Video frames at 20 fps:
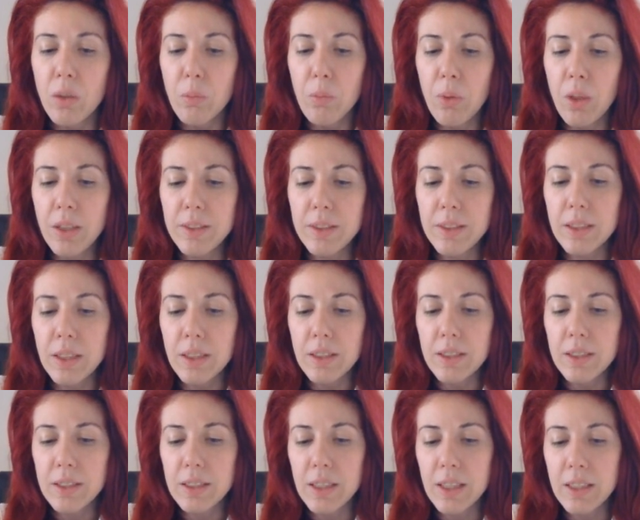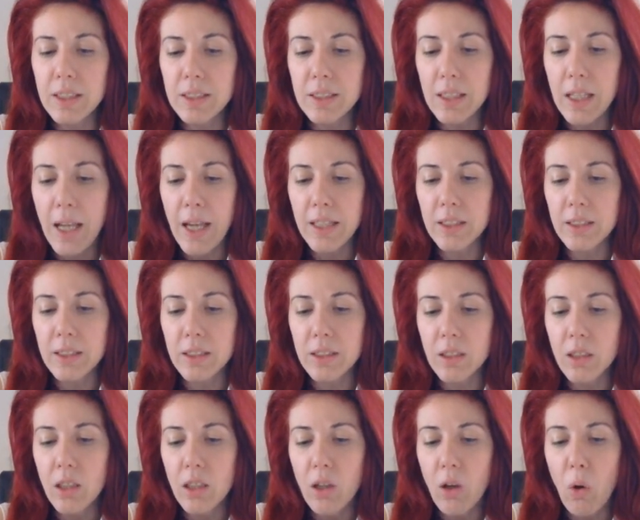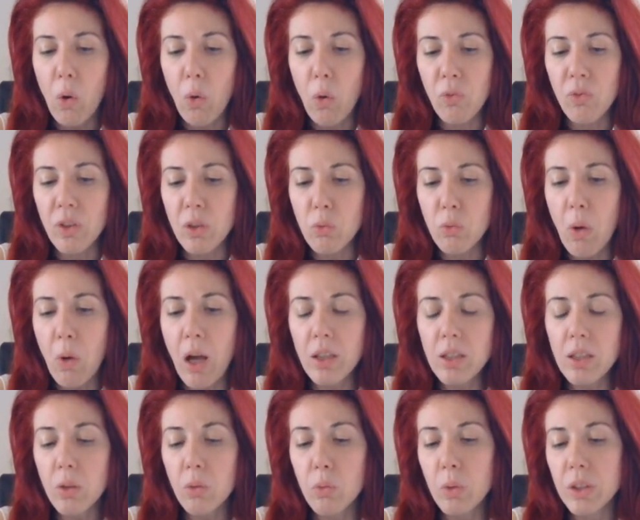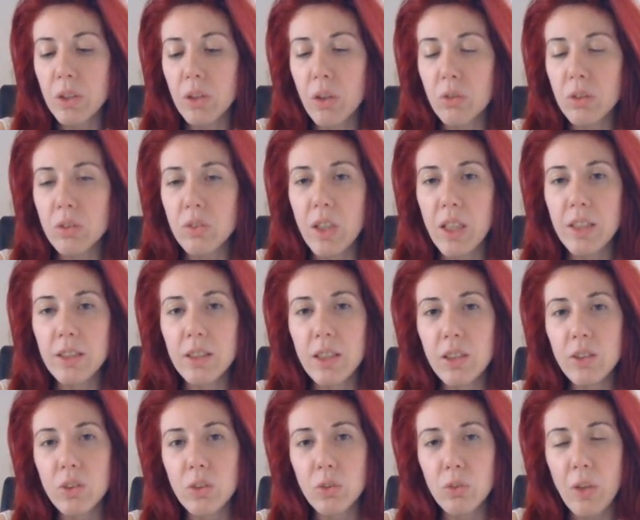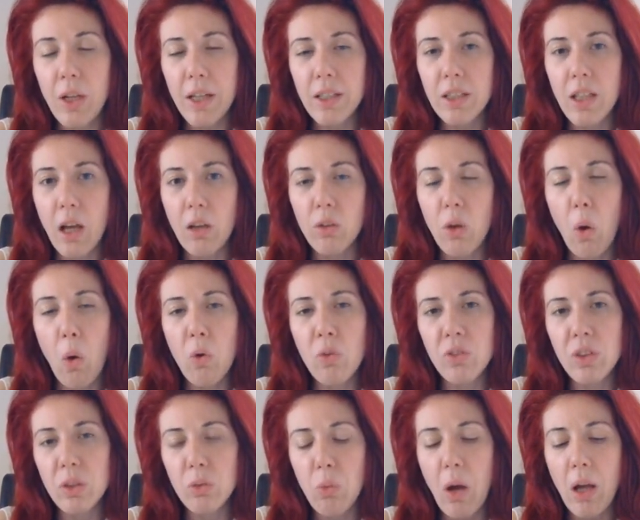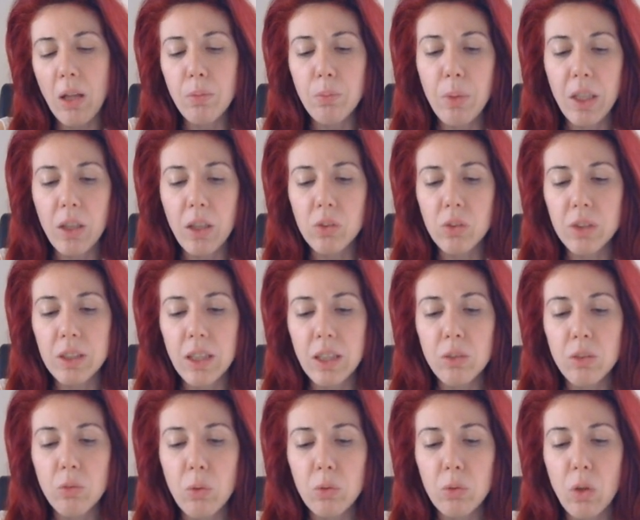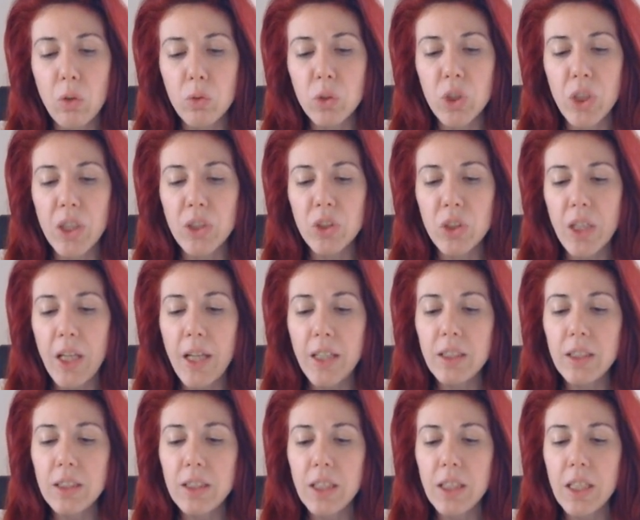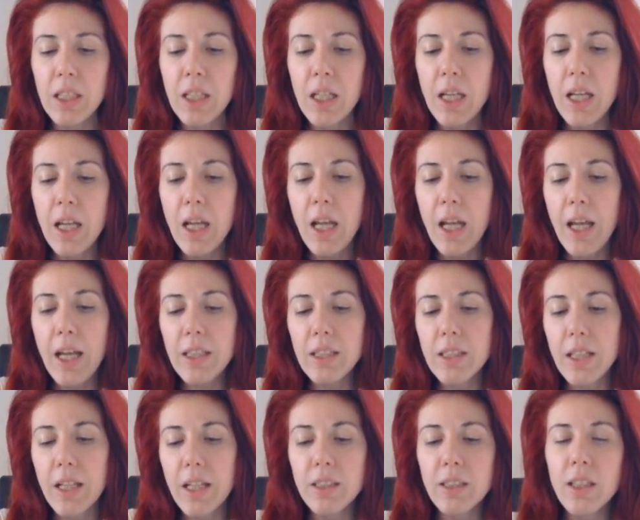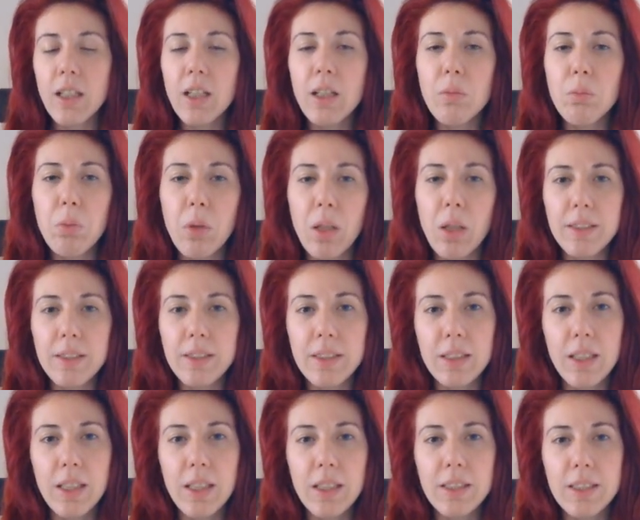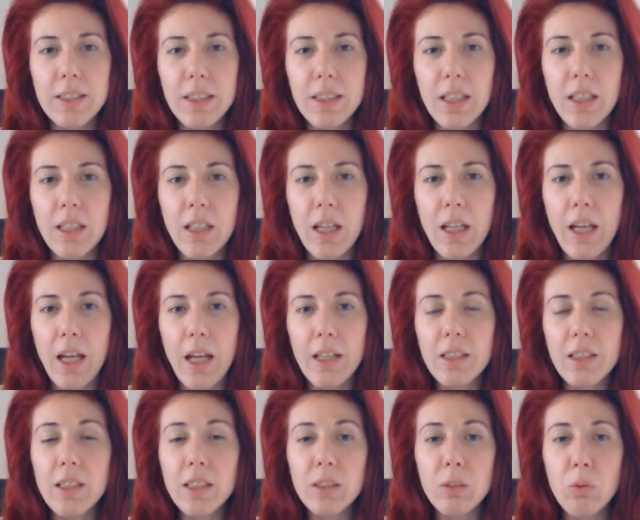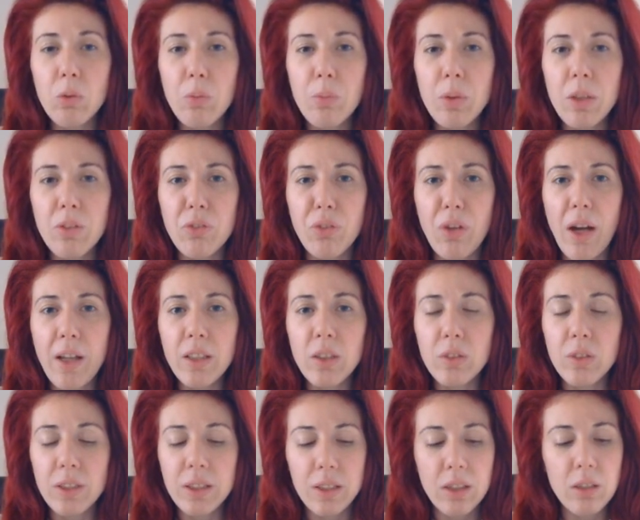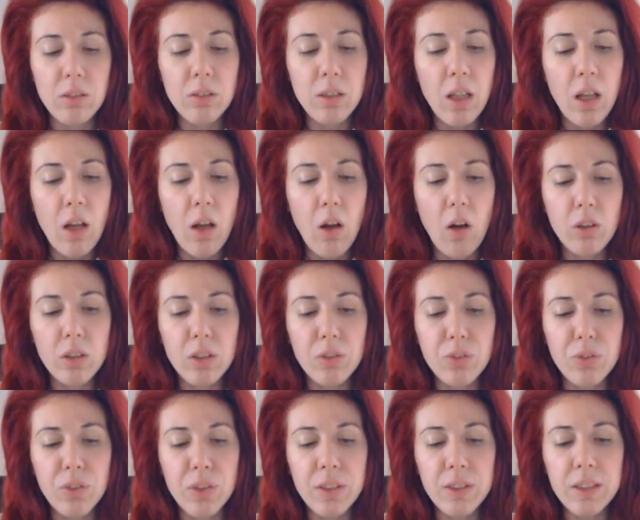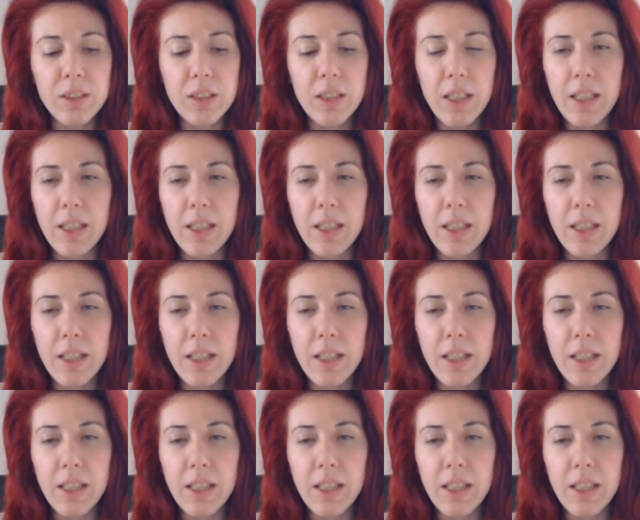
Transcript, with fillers: plus six x over one. We don't really need to write down over one because it will not change anything, and then plus c. And this will be the final result on the first